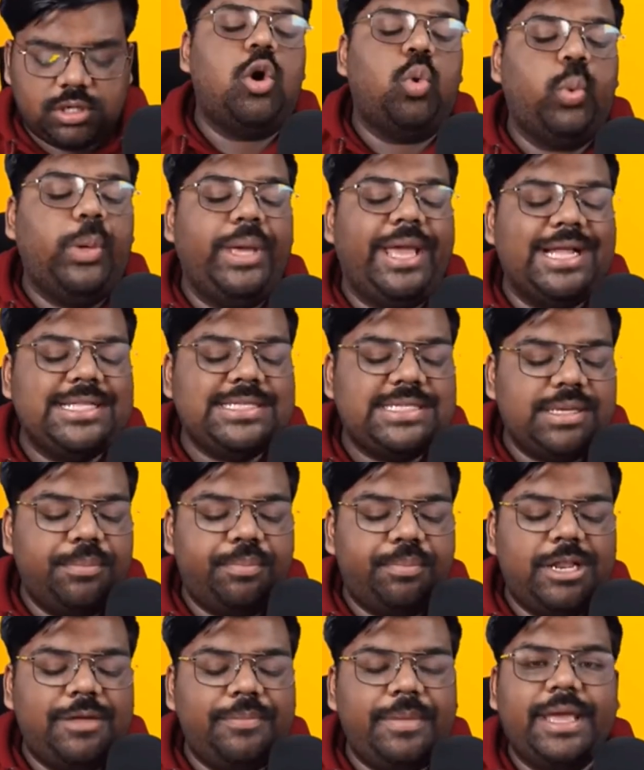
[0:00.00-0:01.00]
we can
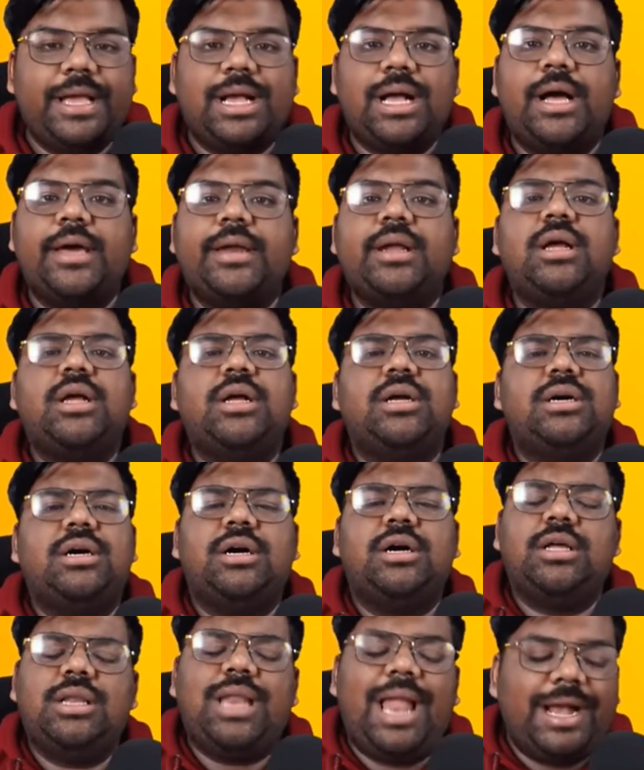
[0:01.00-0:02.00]
simply make our
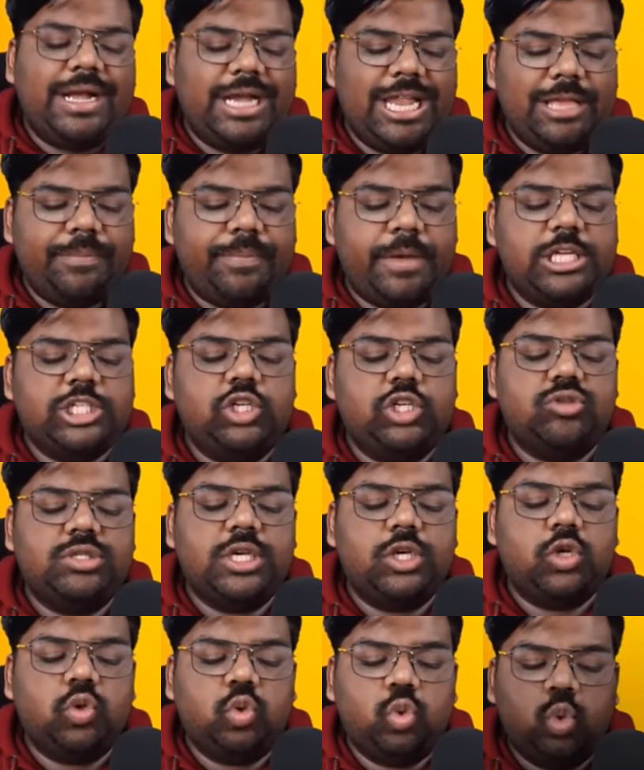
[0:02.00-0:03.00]
landing page
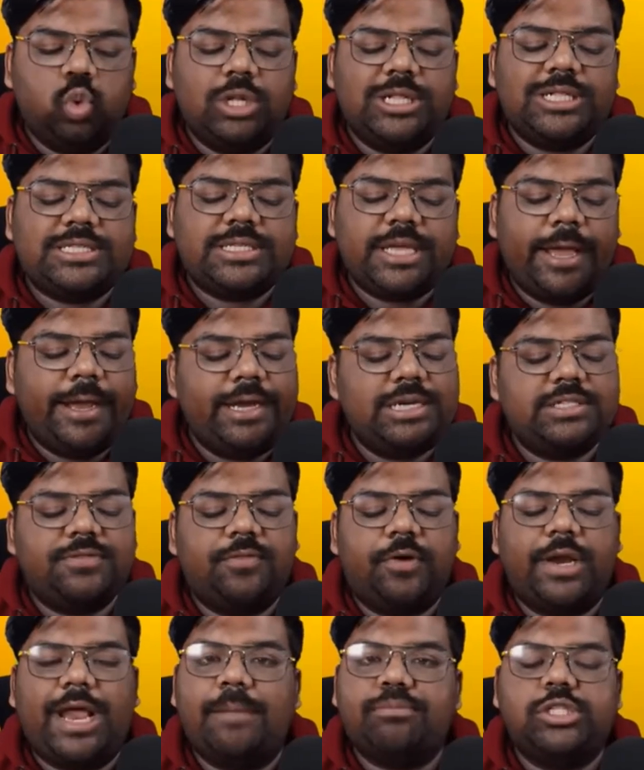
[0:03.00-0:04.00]
using Google Sites
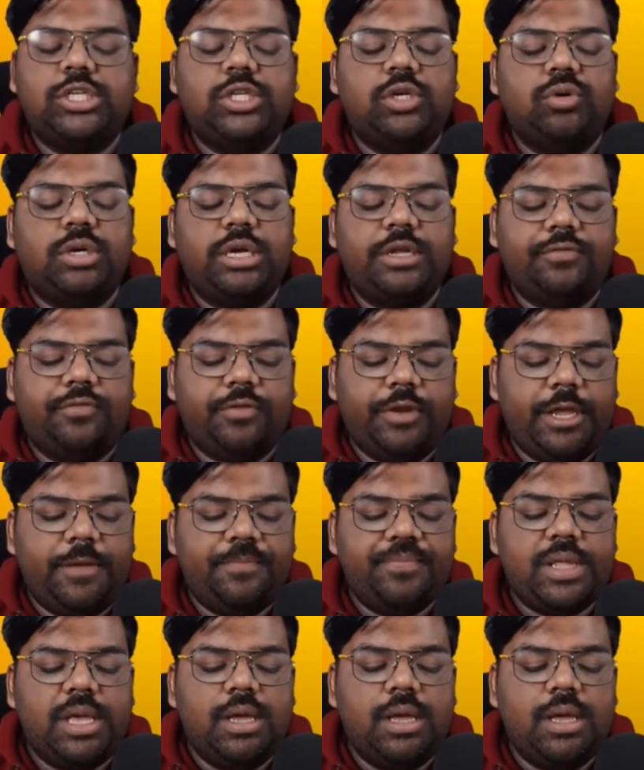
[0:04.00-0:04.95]
for absolutely free.